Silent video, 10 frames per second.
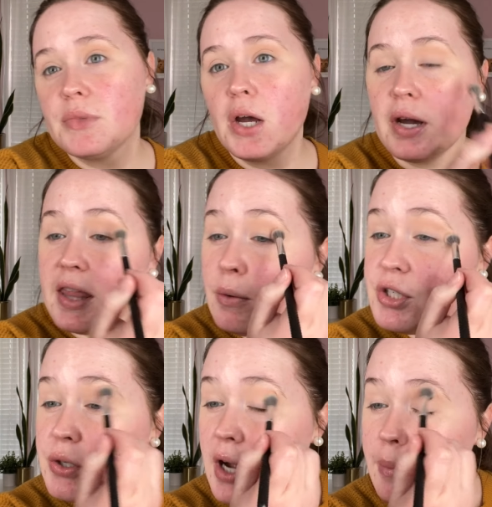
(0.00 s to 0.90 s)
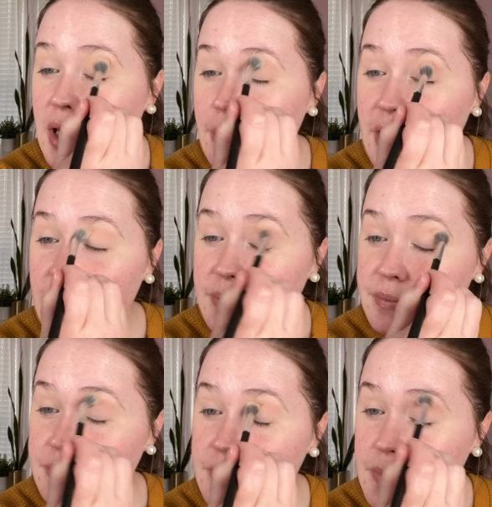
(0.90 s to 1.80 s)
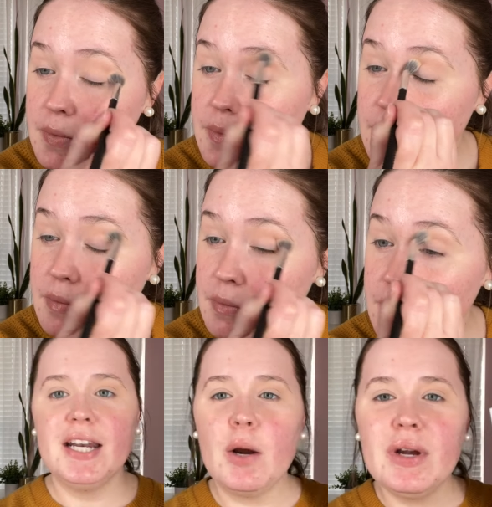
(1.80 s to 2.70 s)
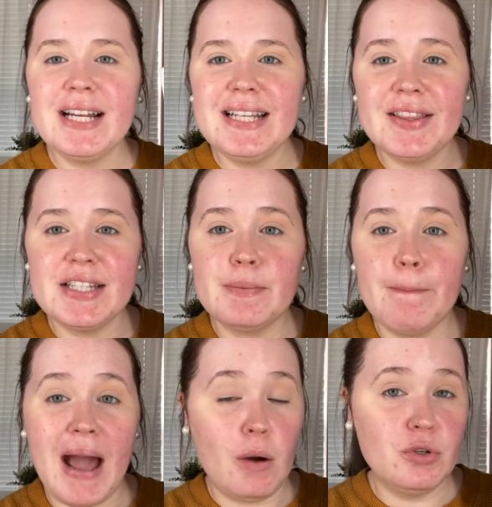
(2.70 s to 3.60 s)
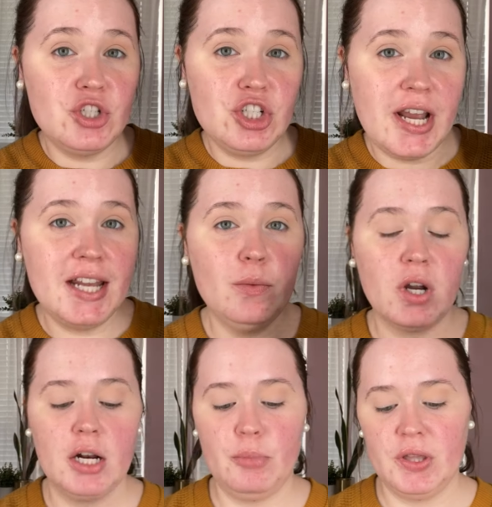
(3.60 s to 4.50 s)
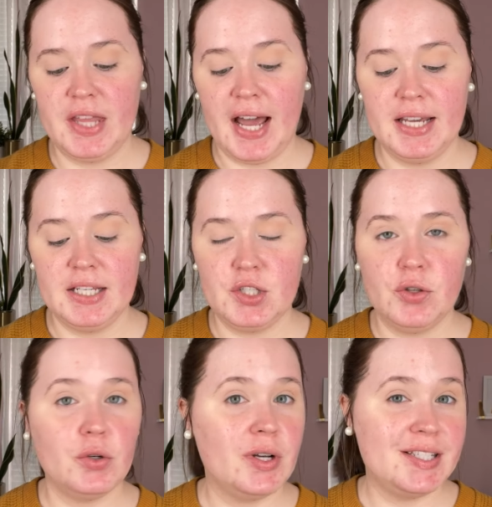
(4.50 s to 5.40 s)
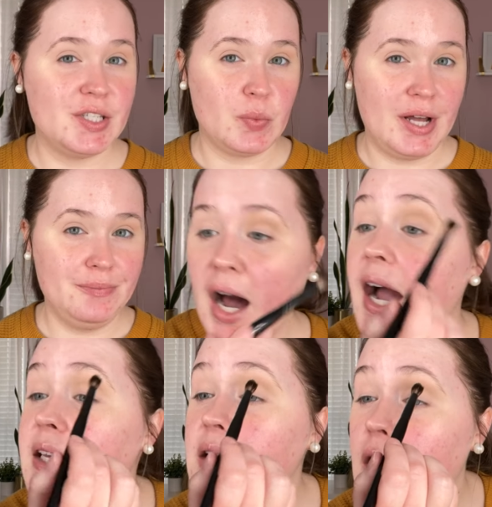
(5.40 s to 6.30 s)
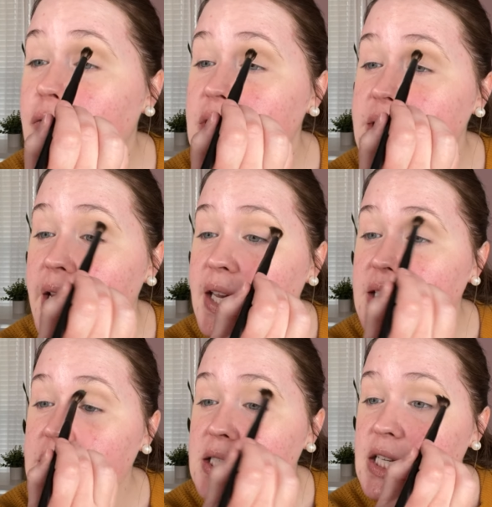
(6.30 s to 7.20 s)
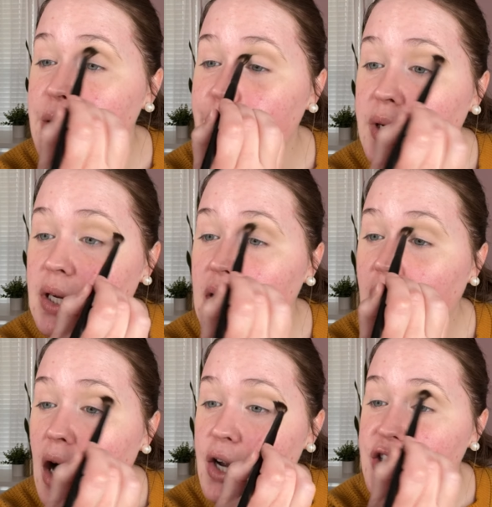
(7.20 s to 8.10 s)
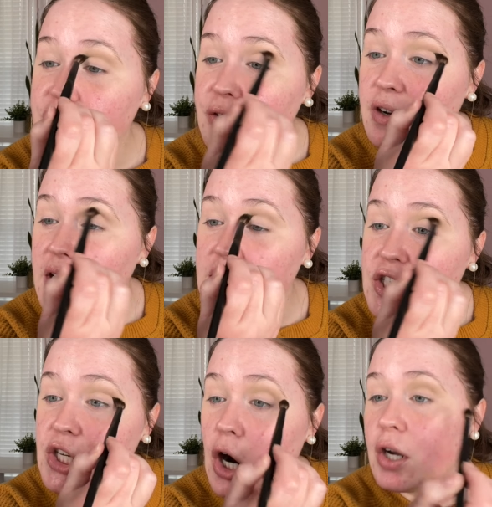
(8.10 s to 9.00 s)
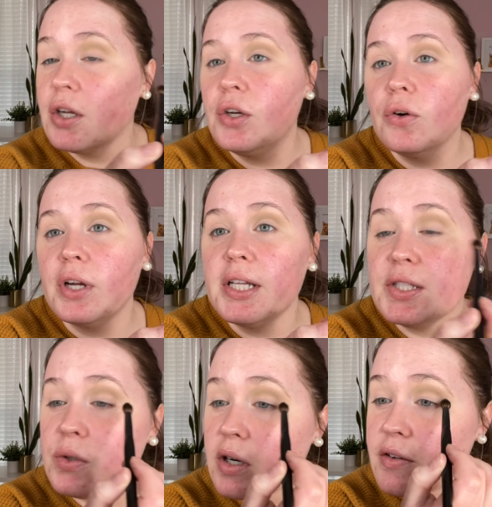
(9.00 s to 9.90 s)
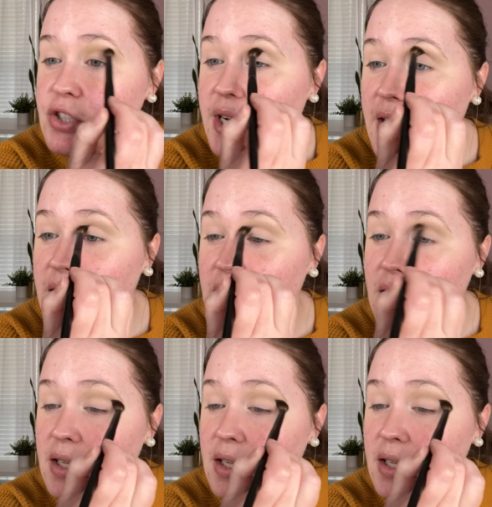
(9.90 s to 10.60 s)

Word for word: Okay, that one's showing up a lot better. Now we're going to take this mountain shade and we're going to put that into the crease as well. I love this like deep, huntery, dark green sort of shade.